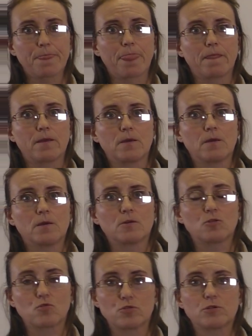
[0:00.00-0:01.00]
I will
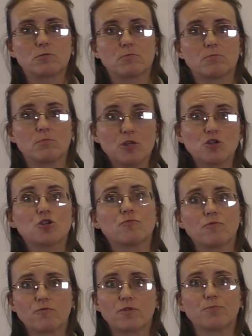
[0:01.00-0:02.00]
designate
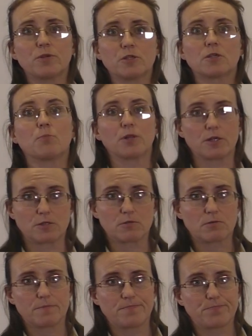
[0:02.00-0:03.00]
it like this
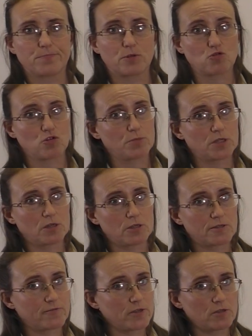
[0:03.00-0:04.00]

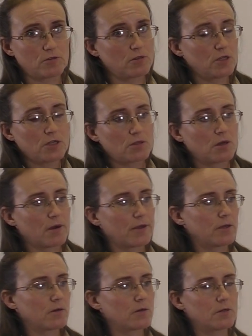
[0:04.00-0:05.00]
because it is
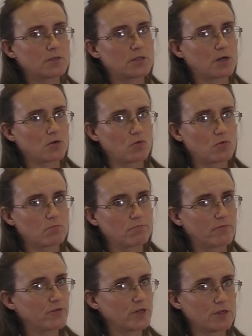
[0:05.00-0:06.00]
not considered to be
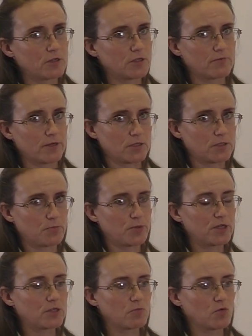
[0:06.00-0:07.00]
obligatory.
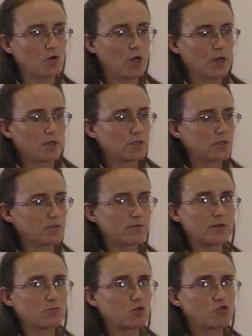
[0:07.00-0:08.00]
Nevertheless, it is
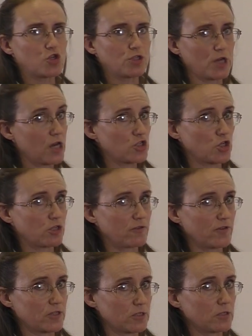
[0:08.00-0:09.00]
very important to
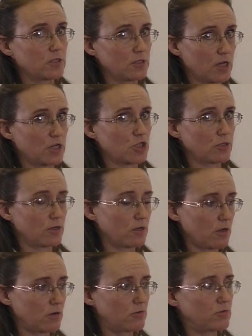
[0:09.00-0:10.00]
the candidates,
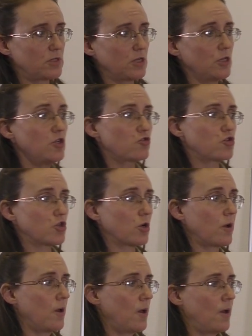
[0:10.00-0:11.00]
very
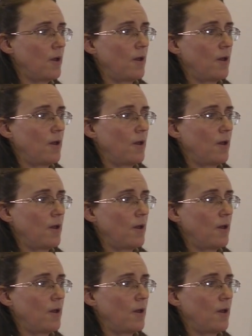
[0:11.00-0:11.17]
desirable.